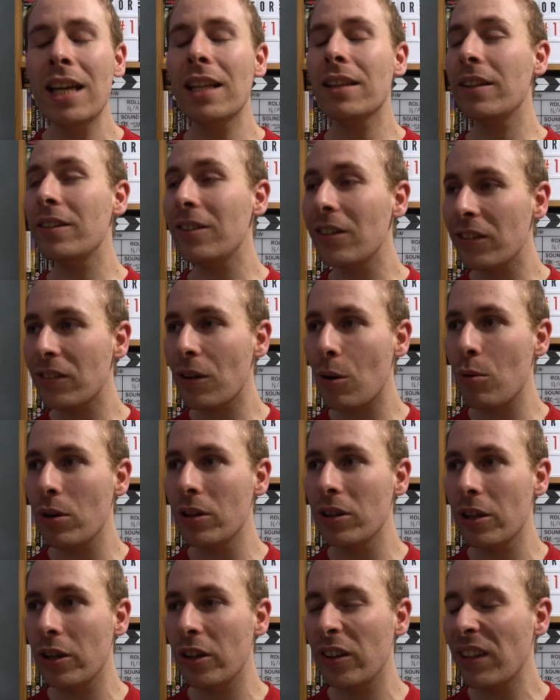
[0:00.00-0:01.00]
This is
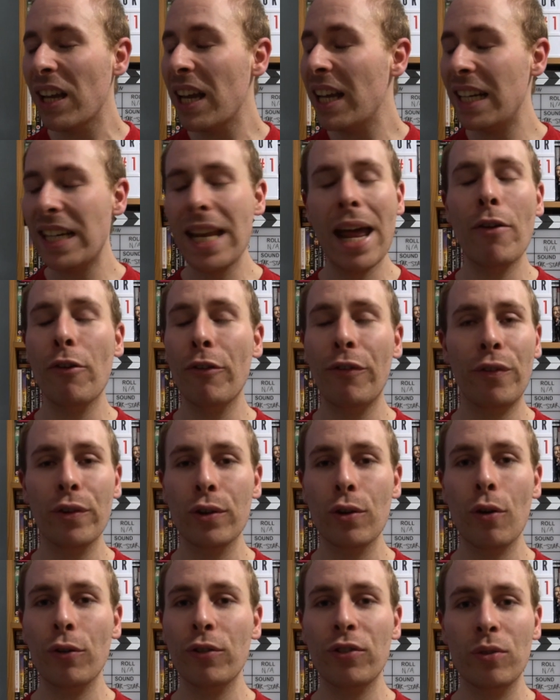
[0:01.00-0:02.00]
someone that has never
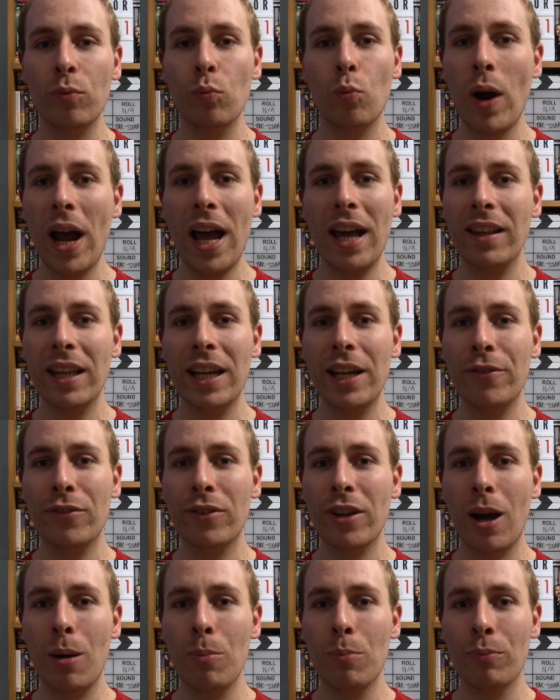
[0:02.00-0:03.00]
forgotten where they've
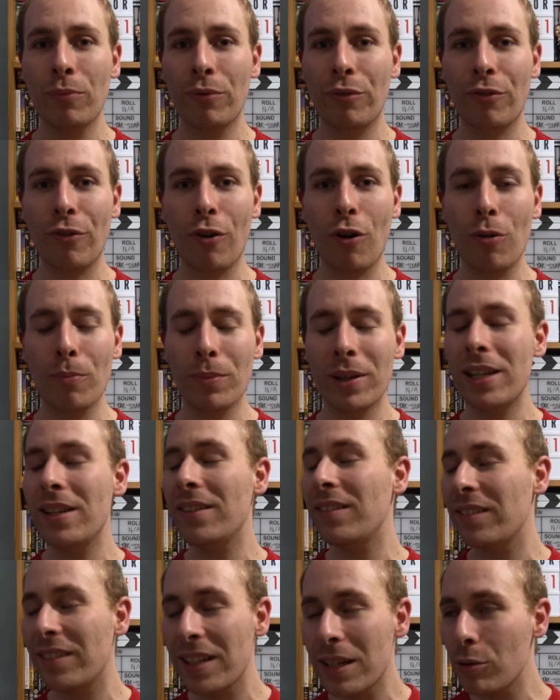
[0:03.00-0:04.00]
come from. He
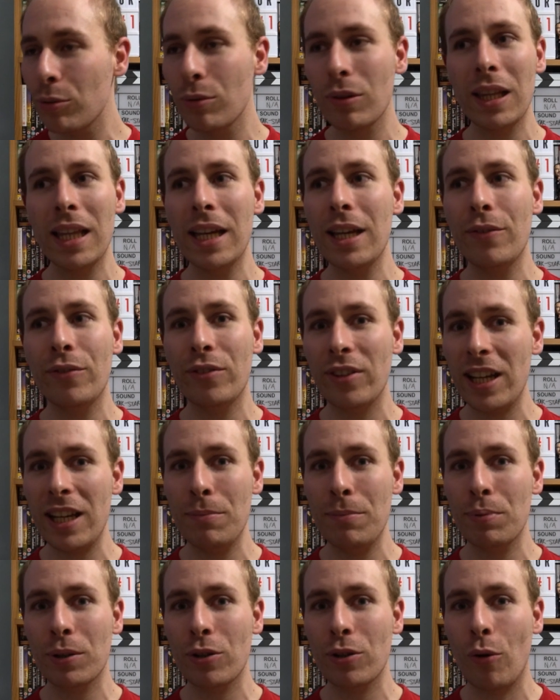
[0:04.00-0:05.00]
still lives
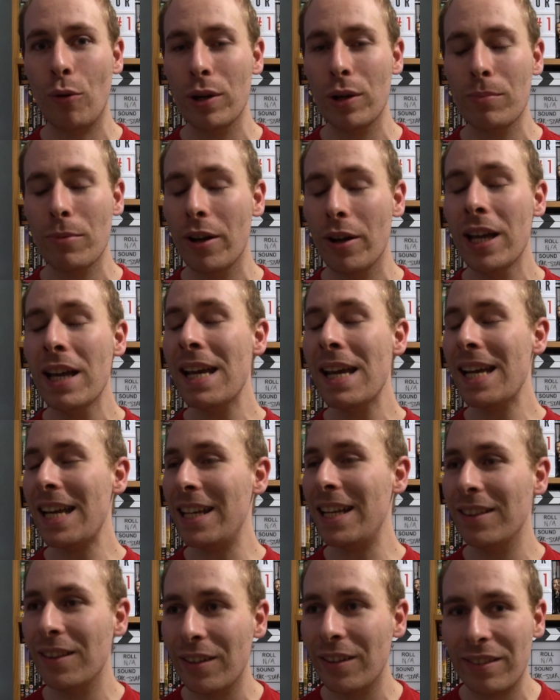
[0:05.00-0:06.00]
in Pacoima
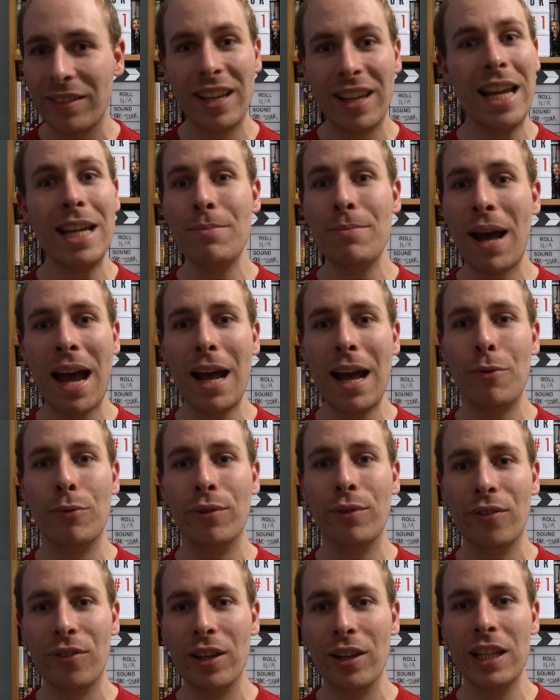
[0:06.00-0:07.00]
in the same
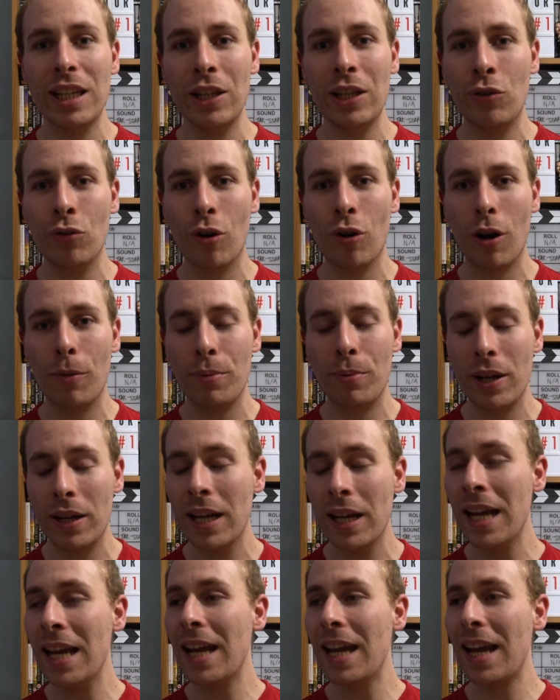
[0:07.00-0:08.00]
house that he grew up
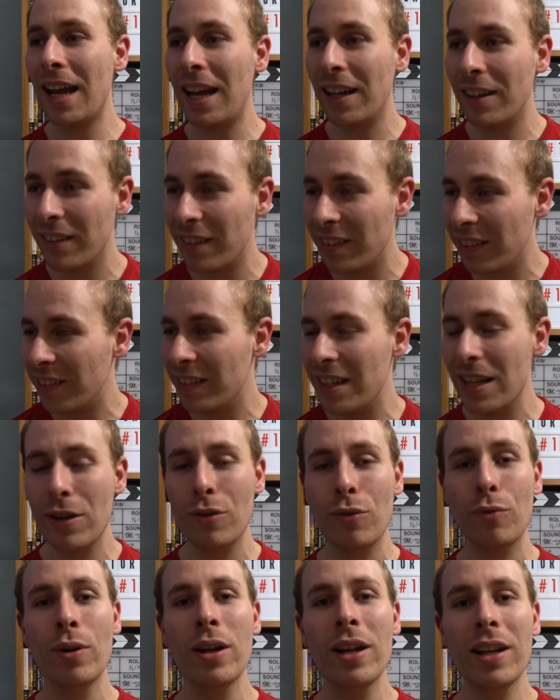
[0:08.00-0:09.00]
in and
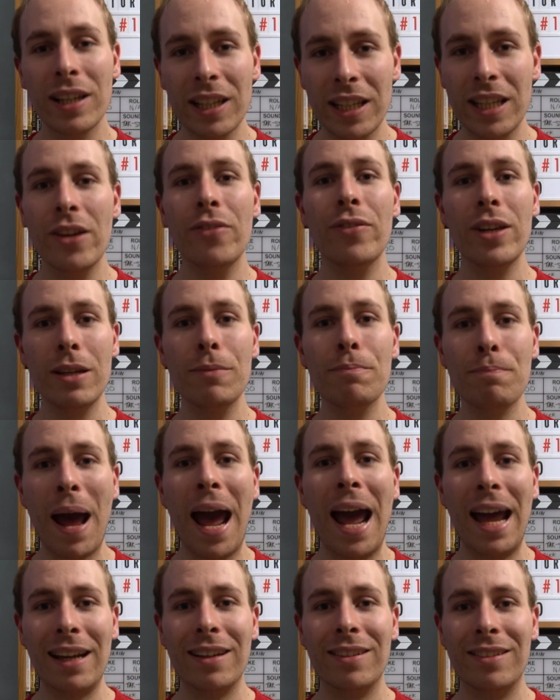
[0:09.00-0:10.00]
still giving
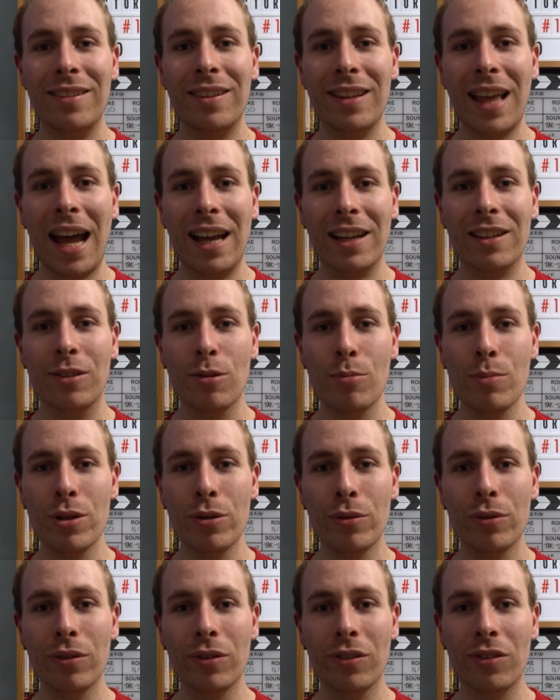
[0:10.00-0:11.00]
back to that
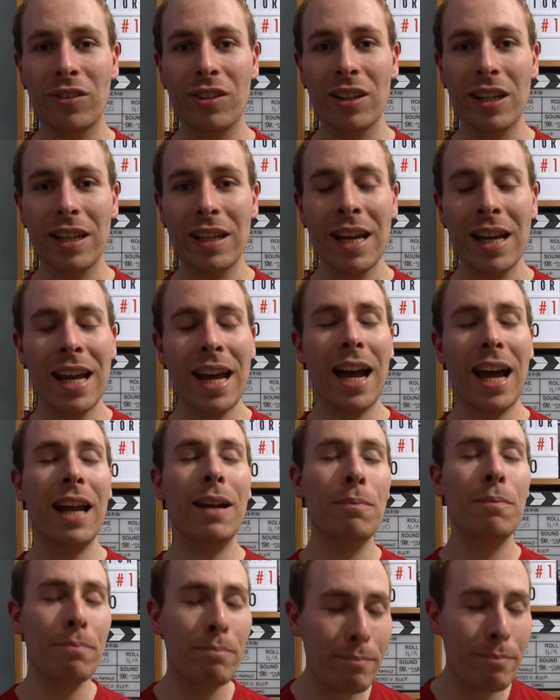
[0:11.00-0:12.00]
community
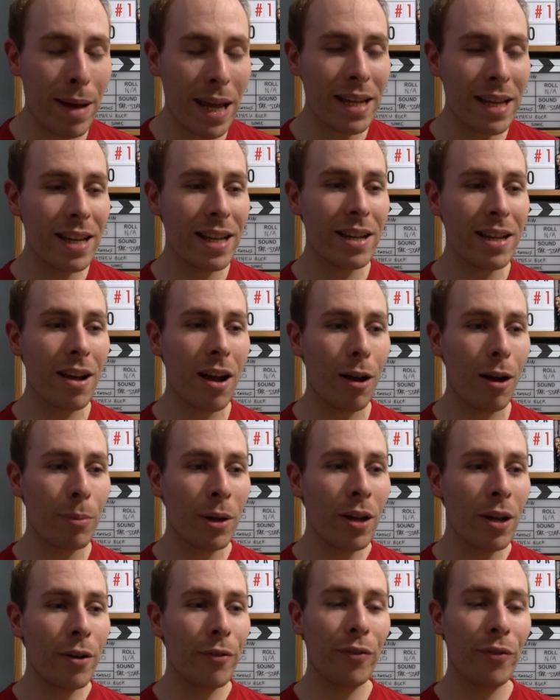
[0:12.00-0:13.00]
and making
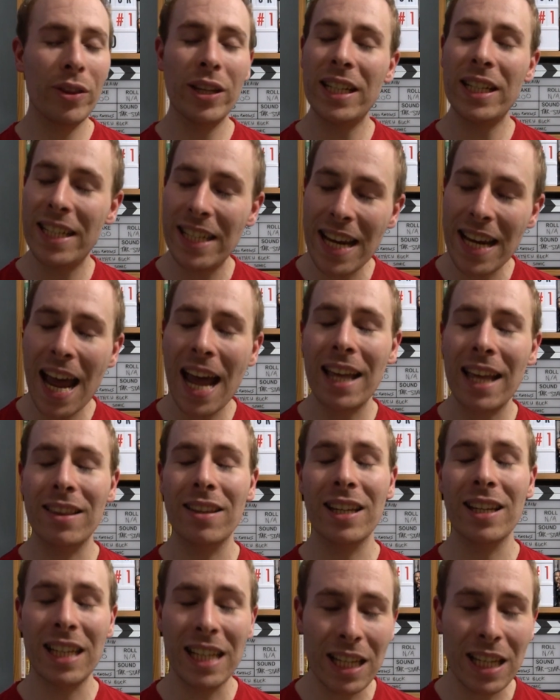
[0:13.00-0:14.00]
up for the debt
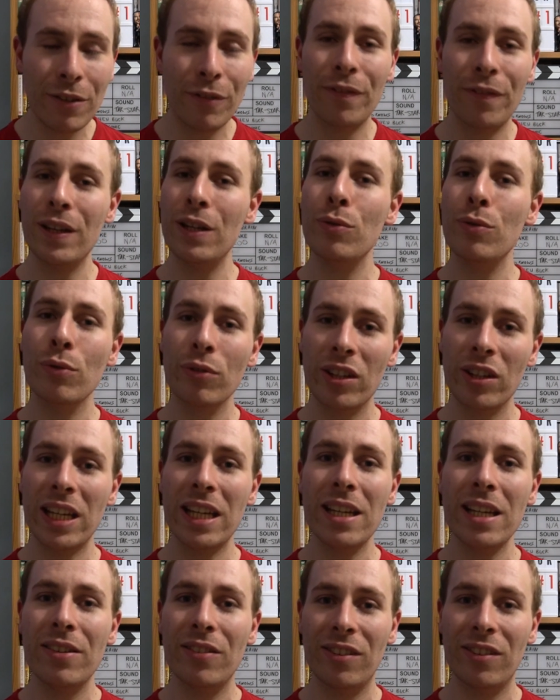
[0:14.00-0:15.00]
that he feels
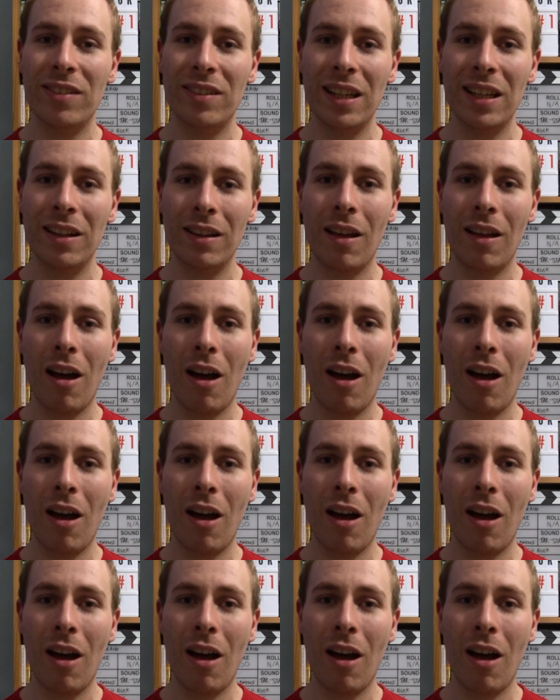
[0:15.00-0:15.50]
he still